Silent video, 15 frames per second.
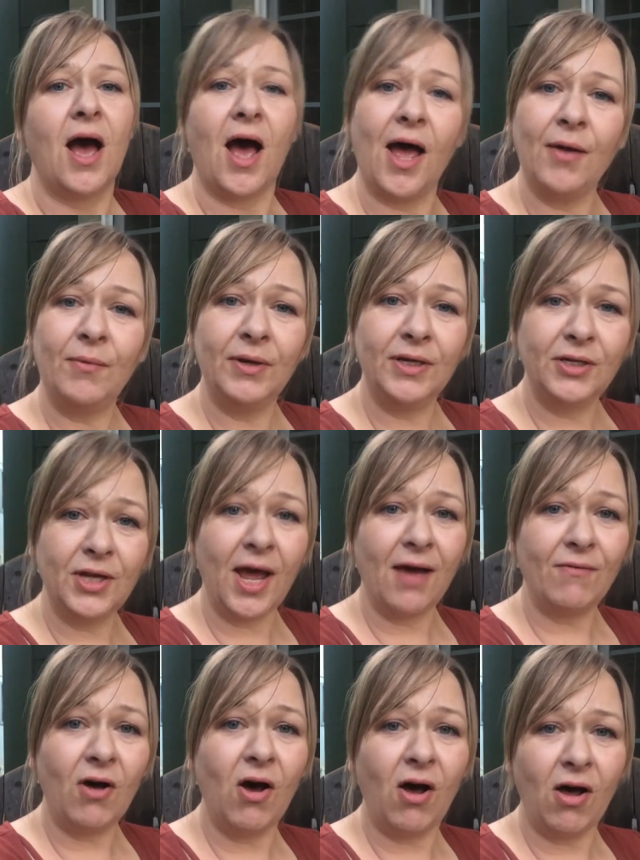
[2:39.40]
I wanted to
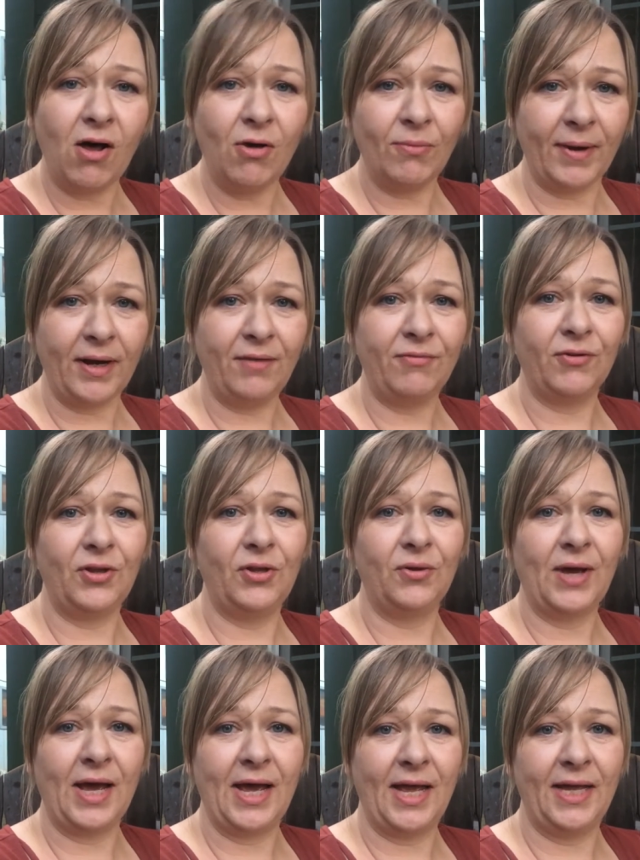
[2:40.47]
have a haul ready for you
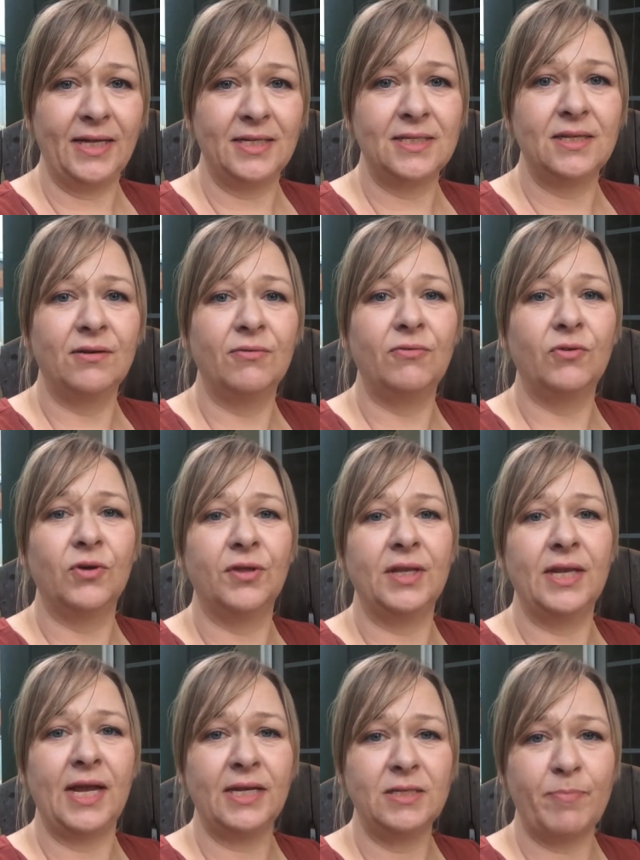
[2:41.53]
guys for
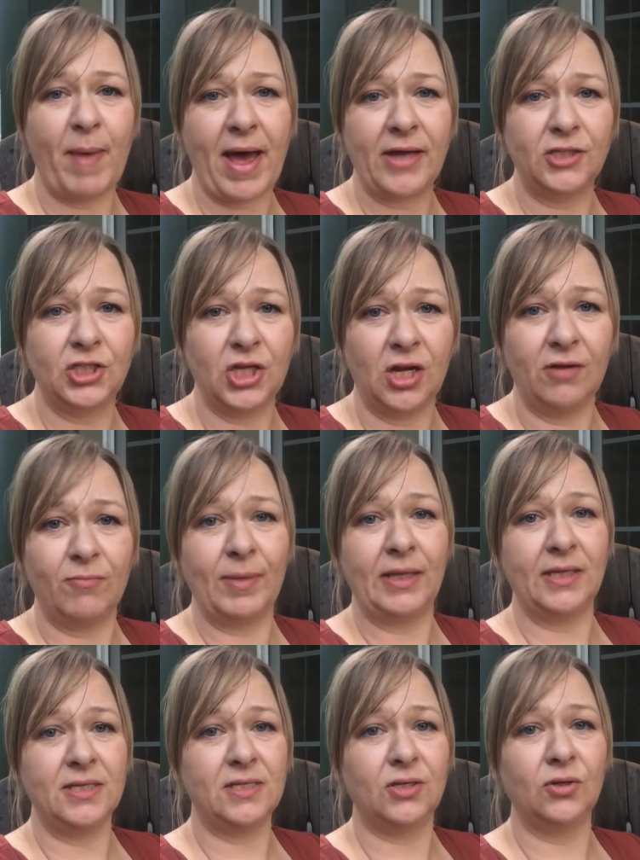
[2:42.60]
the next batch of my
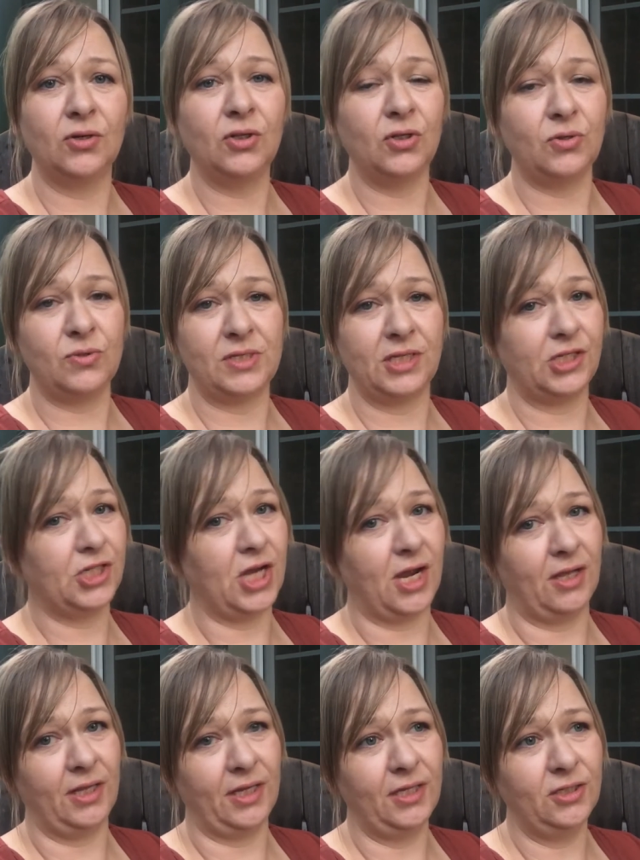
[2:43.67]
List It or Lose It
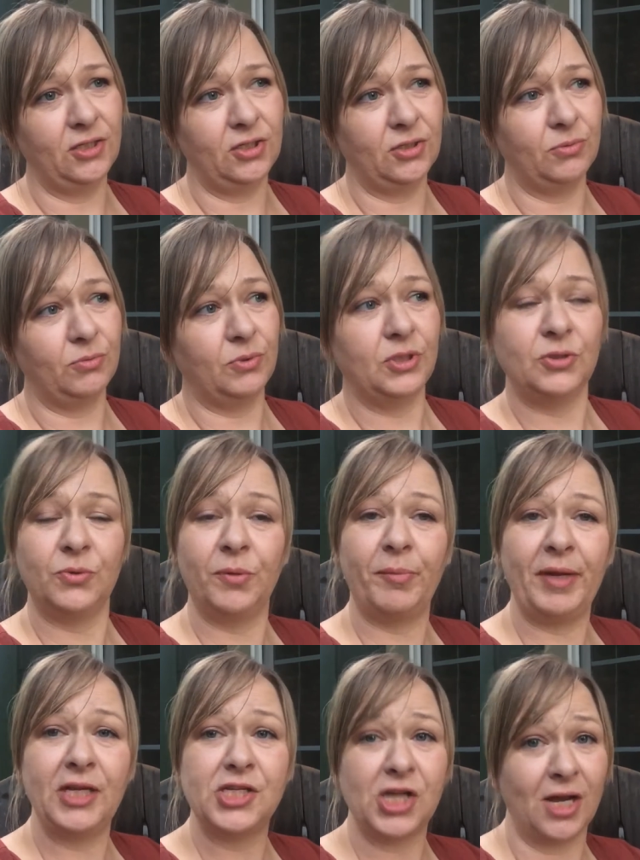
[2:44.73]
challenge, which would
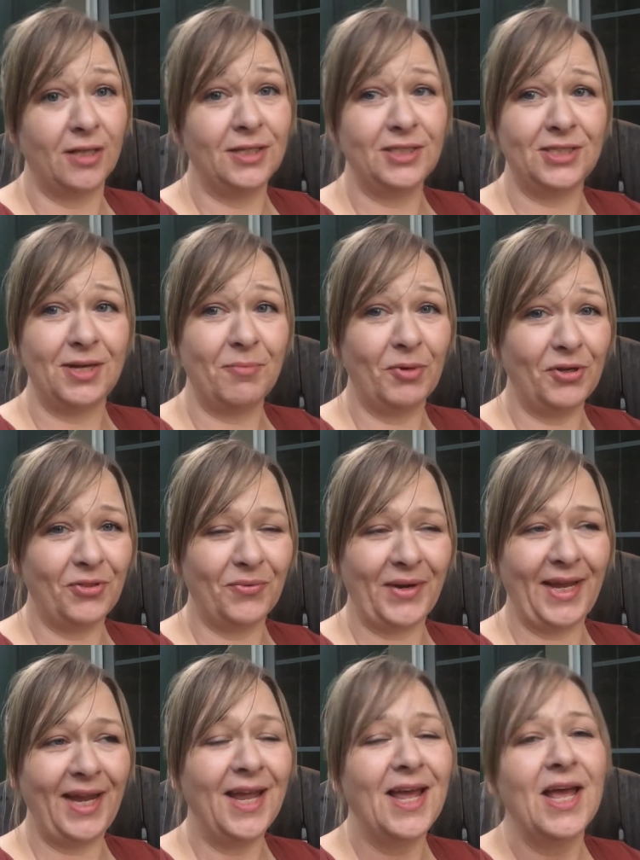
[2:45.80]
be challenge number
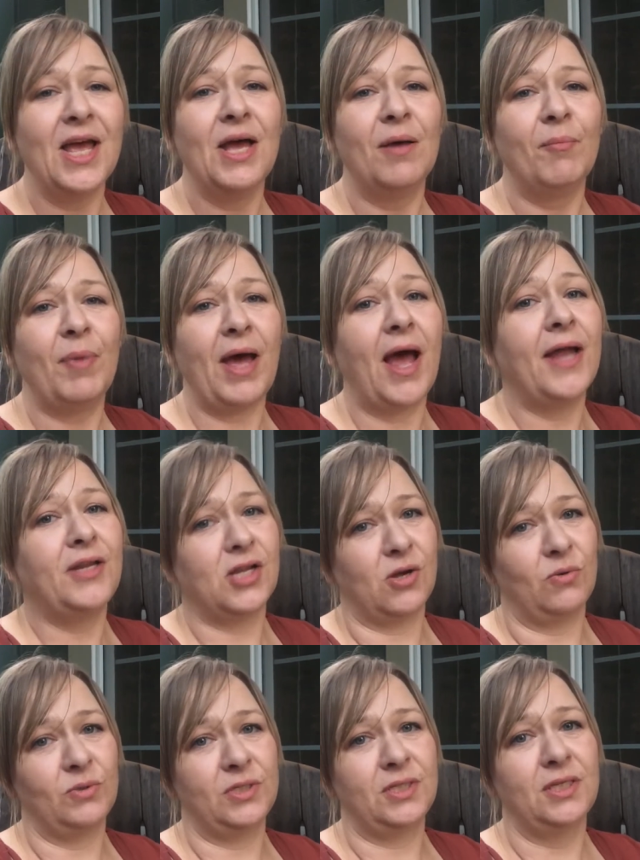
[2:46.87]
3, but I
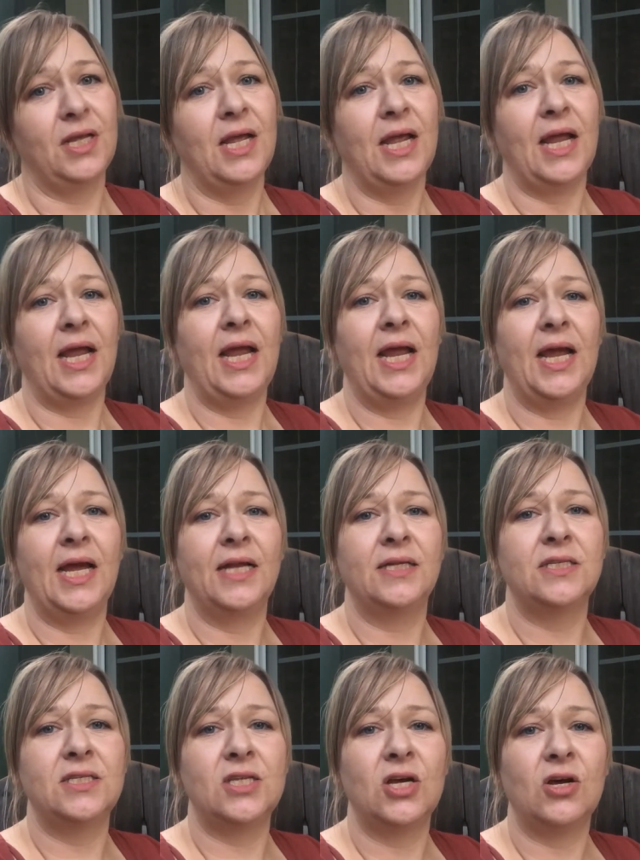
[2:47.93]
don't.
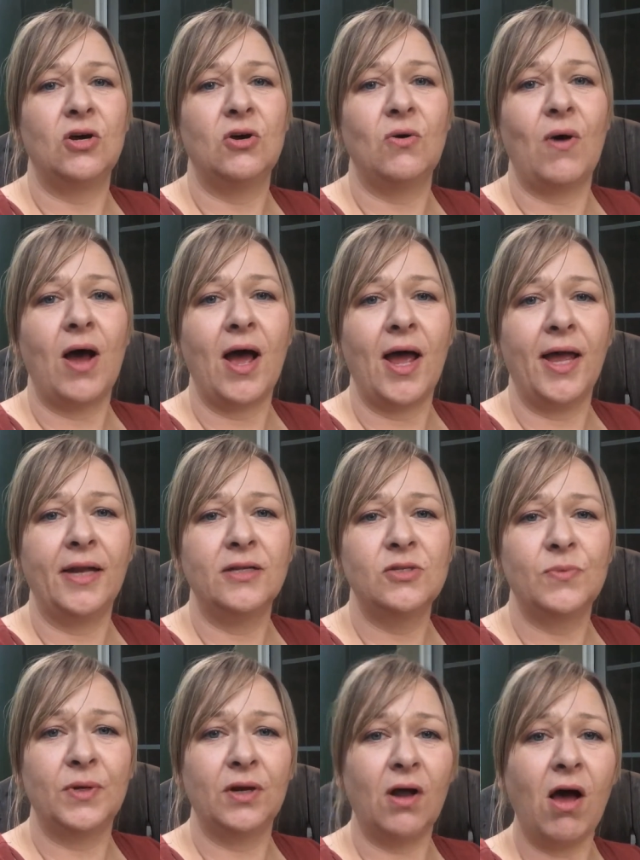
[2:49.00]
And so I
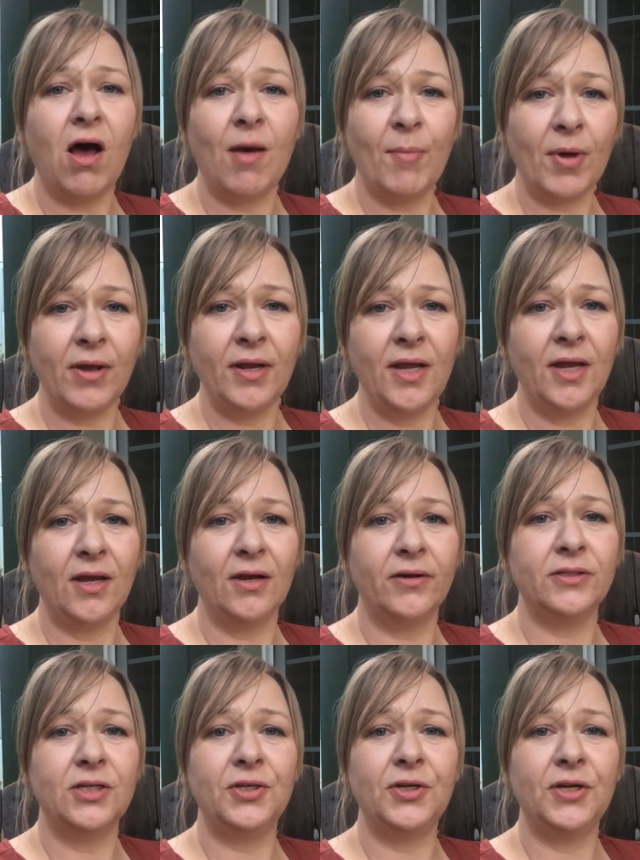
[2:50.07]
just wanted to hop on
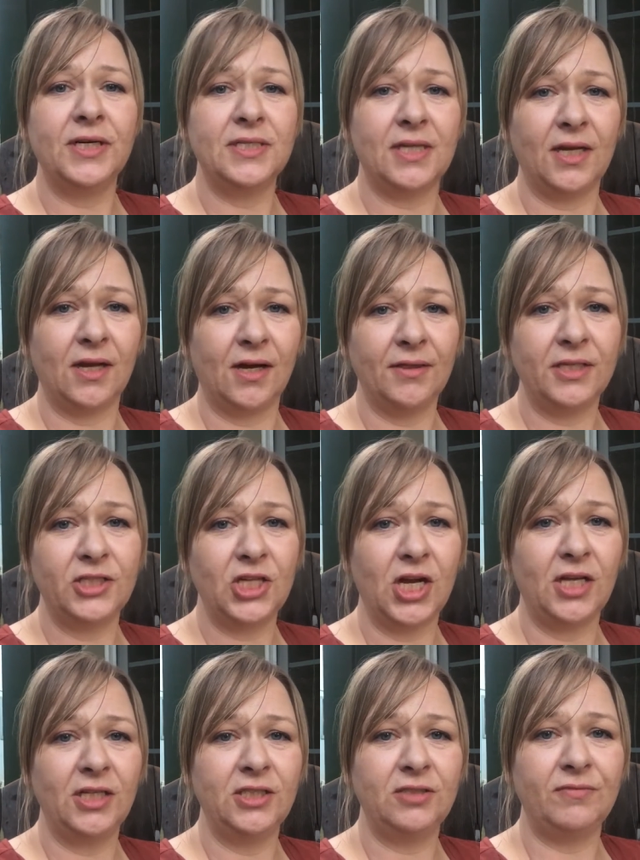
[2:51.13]
here, tell you guys that I got the
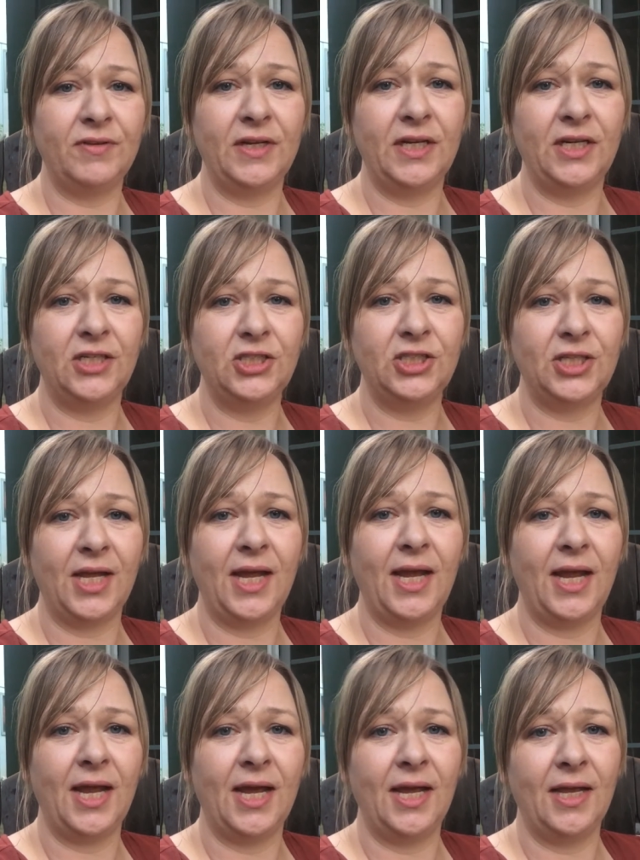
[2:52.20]
challenge finished,
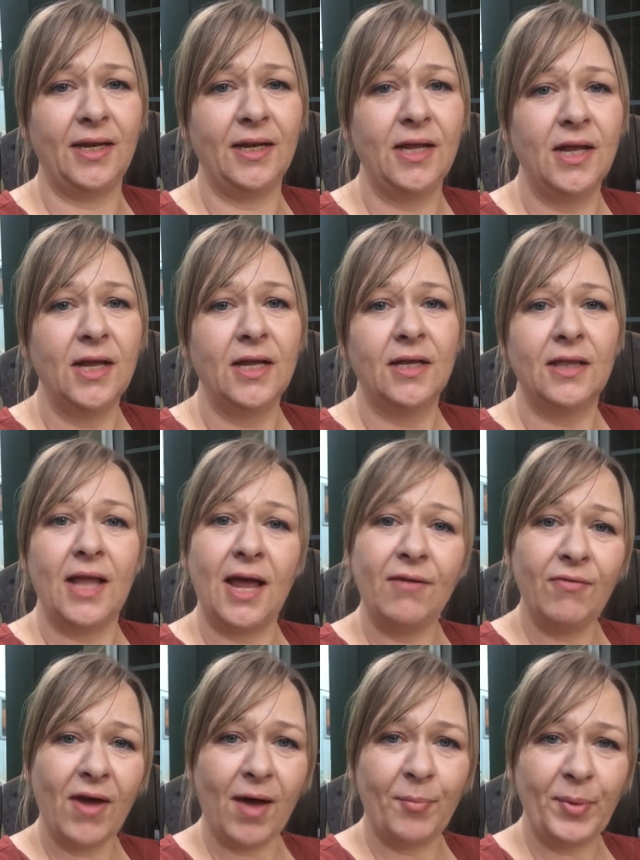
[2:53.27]
and
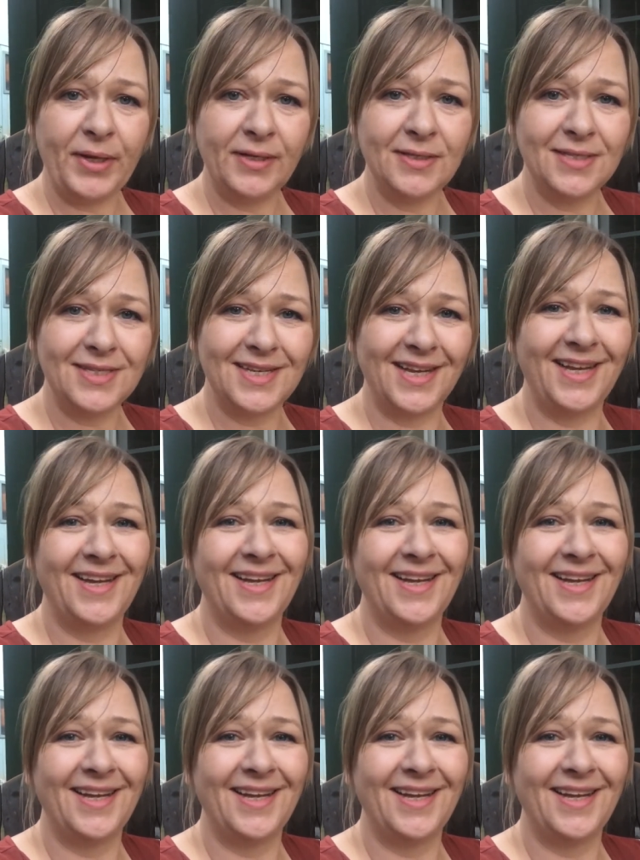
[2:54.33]
life happens.